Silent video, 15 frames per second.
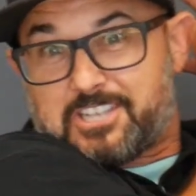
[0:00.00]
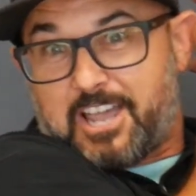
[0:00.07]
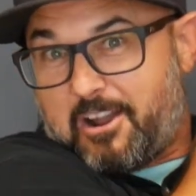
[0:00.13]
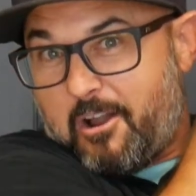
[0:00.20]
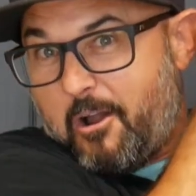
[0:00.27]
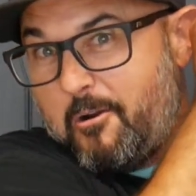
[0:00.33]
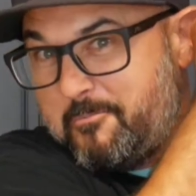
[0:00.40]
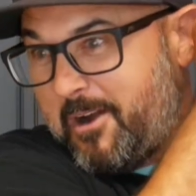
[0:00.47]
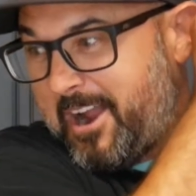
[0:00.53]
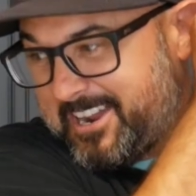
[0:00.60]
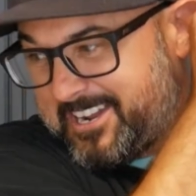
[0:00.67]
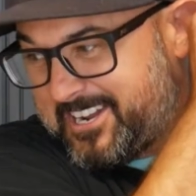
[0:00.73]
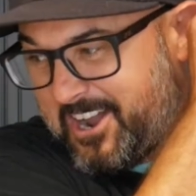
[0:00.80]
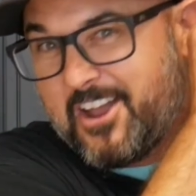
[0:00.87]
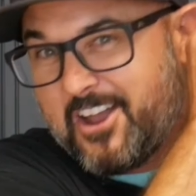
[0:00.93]
like, oh my
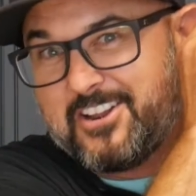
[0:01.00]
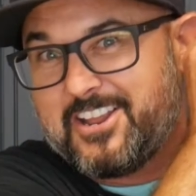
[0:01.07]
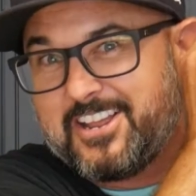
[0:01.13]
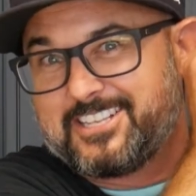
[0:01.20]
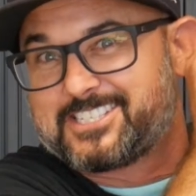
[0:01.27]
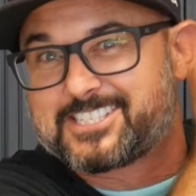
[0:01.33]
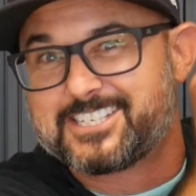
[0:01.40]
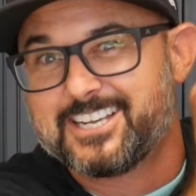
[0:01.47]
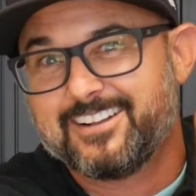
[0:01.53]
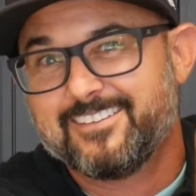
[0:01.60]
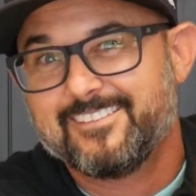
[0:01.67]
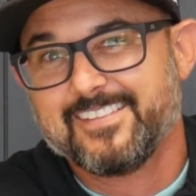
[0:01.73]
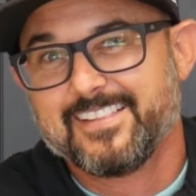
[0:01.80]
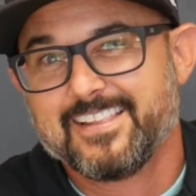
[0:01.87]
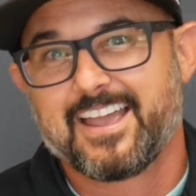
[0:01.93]
goodness.
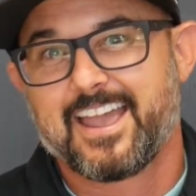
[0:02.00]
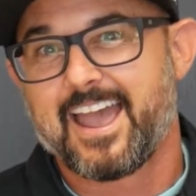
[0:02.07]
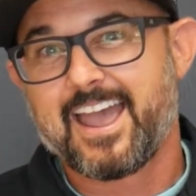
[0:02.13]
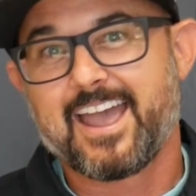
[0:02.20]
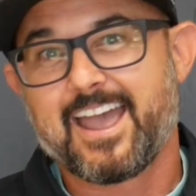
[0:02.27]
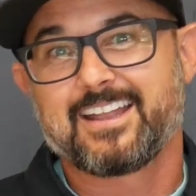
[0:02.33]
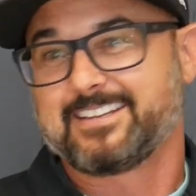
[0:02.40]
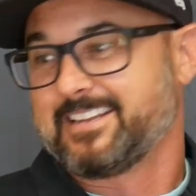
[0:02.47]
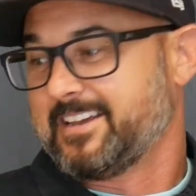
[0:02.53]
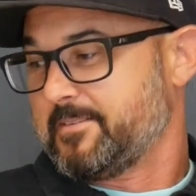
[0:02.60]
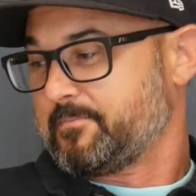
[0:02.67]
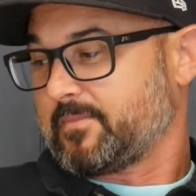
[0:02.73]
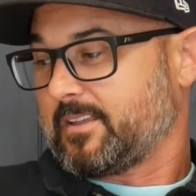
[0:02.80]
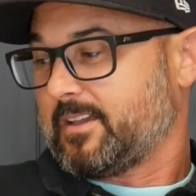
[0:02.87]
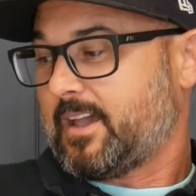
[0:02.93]

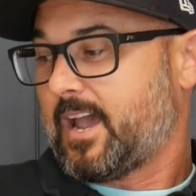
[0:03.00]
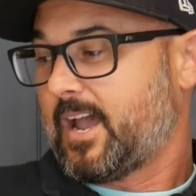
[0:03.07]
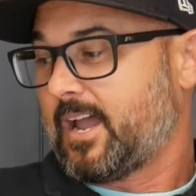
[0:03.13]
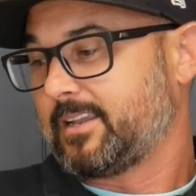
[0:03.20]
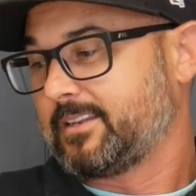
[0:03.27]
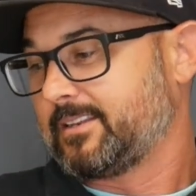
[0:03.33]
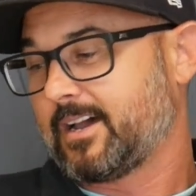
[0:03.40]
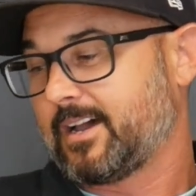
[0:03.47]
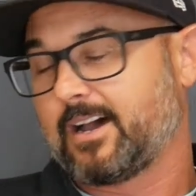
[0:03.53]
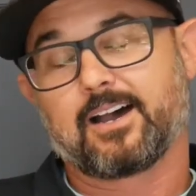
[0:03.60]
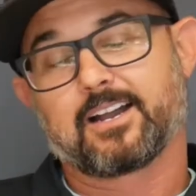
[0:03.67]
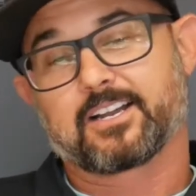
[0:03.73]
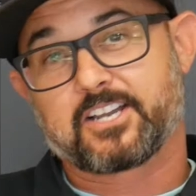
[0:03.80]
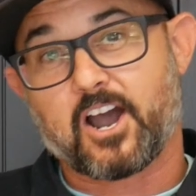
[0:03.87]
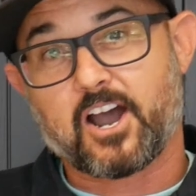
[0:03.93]
And
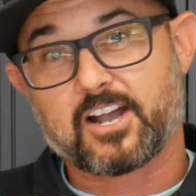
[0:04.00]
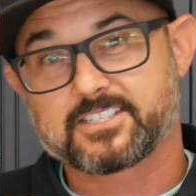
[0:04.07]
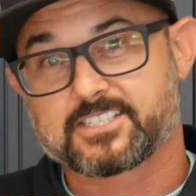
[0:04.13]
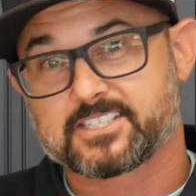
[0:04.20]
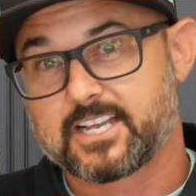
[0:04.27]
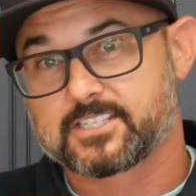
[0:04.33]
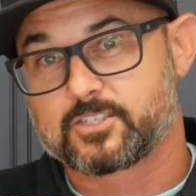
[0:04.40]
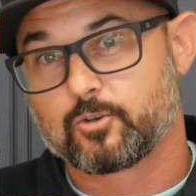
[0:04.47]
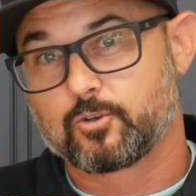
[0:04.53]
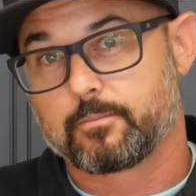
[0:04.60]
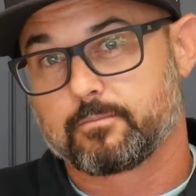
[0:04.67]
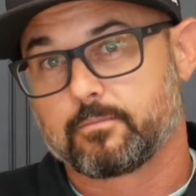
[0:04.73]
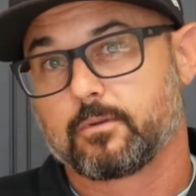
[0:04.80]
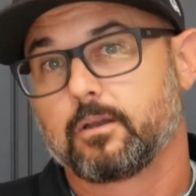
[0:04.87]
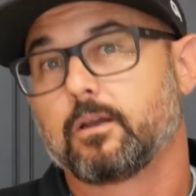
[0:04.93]
God says to
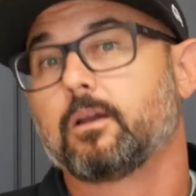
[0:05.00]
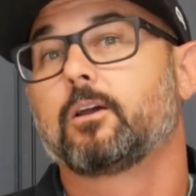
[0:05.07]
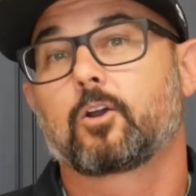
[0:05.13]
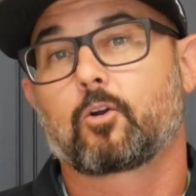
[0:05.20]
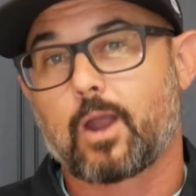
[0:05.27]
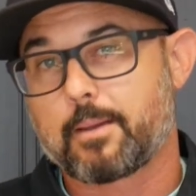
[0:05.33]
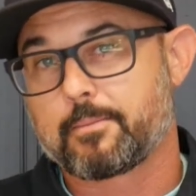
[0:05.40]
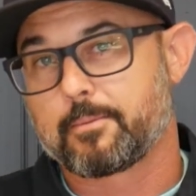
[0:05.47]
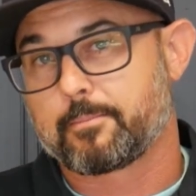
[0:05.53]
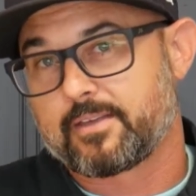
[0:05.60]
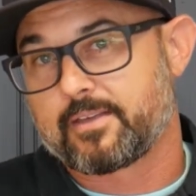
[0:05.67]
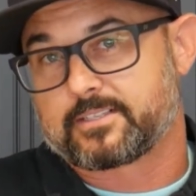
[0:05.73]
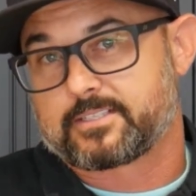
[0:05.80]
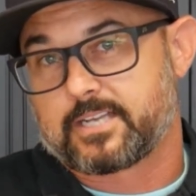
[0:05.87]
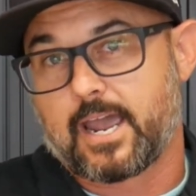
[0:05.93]
him, grab it by
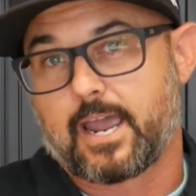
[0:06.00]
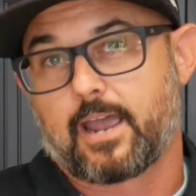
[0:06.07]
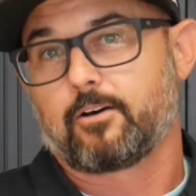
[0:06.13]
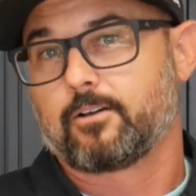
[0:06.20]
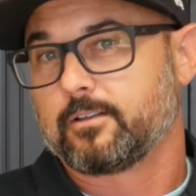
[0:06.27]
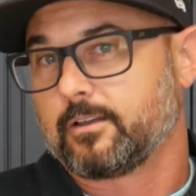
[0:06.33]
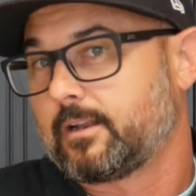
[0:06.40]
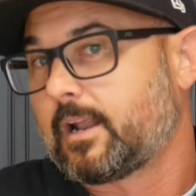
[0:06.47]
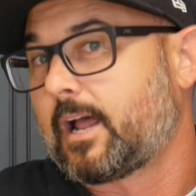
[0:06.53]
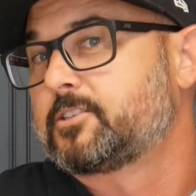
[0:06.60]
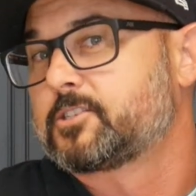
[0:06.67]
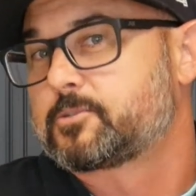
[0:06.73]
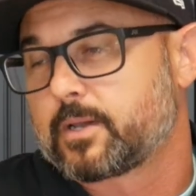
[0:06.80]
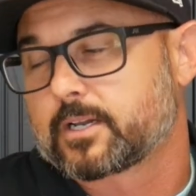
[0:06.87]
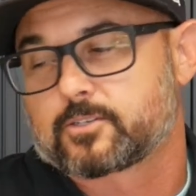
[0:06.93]
the tail. And I
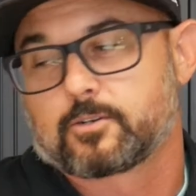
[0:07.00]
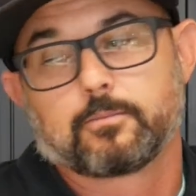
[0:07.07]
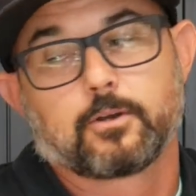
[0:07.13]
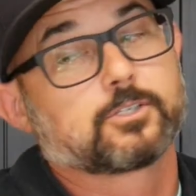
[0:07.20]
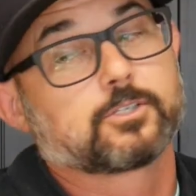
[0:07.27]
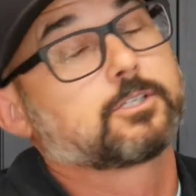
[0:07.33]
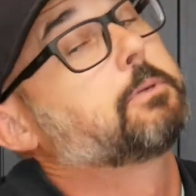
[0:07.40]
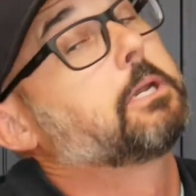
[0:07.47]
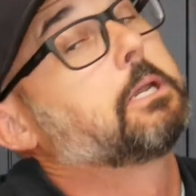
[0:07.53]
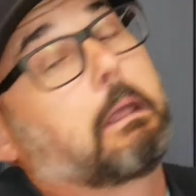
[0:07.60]
just picture Moses being